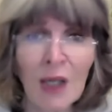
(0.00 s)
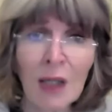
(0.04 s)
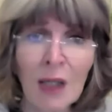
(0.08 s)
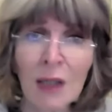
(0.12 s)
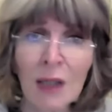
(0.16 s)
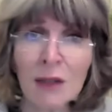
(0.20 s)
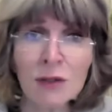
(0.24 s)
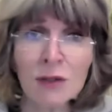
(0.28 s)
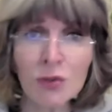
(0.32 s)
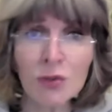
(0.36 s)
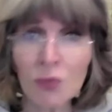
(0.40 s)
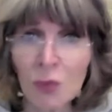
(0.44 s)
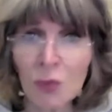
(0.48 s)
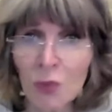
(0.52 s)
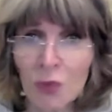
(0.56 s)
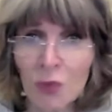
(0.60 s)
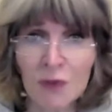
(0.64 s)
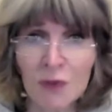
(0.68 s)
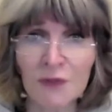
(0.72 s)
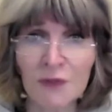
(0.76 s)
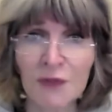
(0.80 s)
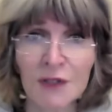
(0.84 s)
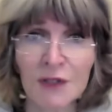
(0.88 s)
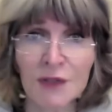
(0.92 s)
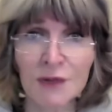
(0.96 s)
And all
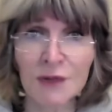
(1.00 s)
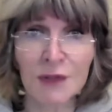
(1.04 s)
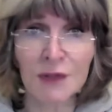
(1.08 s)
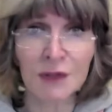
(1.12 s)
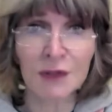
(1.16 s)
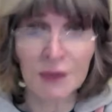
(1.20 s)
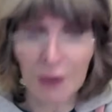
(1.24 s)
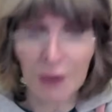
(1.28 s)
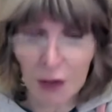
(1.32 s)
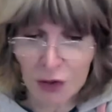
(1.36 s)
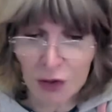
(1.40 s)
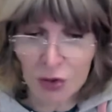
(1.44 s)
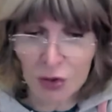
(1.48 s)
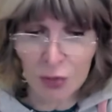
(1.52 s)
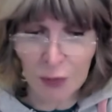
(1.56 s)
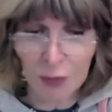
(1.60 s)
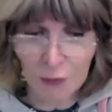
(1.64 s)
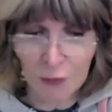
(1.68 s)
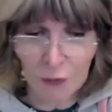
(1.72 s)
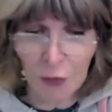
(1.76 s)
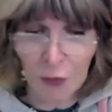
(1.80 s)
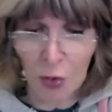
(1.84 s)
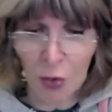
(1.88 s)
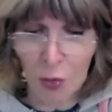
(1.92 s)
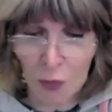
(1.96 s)
of this is going to
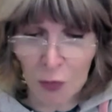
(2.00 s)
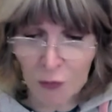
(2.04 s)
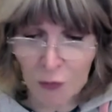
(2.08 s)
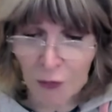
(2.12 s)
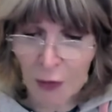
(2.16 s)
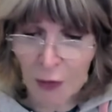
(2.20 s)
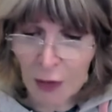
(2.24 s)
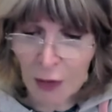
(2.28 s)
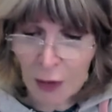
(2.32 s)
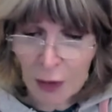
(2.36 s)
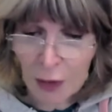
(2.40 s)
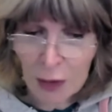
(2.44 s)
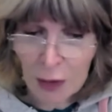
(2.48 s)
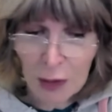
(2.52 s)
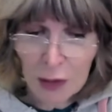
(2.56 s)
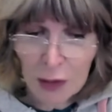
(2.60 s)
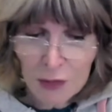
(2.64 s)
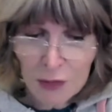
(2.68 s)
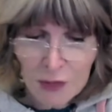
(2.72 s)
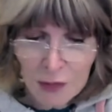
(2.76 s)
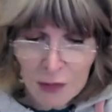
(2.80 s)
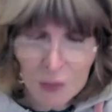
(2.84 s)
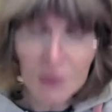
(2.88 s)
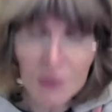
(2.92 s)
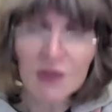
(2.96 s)
involve
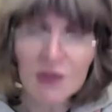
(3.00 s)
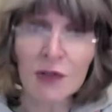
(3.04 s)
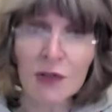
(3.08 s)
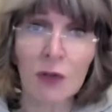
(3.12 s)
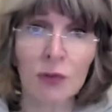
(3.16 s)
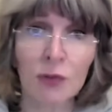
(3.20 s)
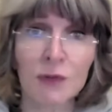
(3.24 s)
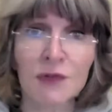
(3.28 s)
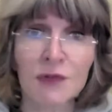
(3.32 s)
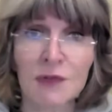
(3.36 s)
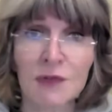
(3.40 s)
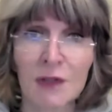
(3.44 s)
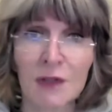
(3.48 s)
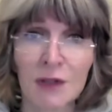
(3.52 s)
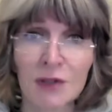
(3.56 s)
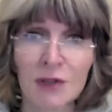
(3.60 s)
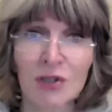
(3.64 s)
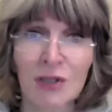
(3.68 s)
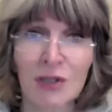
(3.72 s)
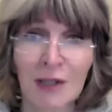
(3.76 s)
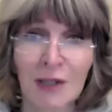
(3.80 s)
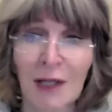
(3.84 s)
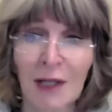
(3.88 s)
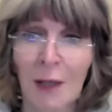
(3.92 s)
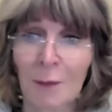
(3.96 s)
some
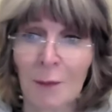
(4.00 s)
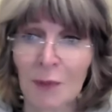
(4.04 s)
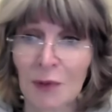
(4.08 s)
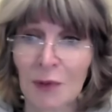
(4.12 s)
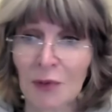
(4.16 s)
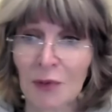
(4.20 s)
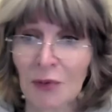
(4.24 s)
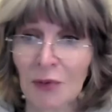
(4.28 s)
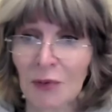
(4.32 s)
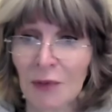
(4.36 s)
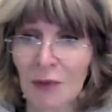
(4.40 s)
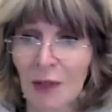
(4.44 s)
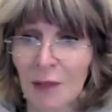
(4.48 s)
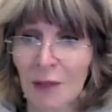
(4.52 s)
soul-searching, Capricorn.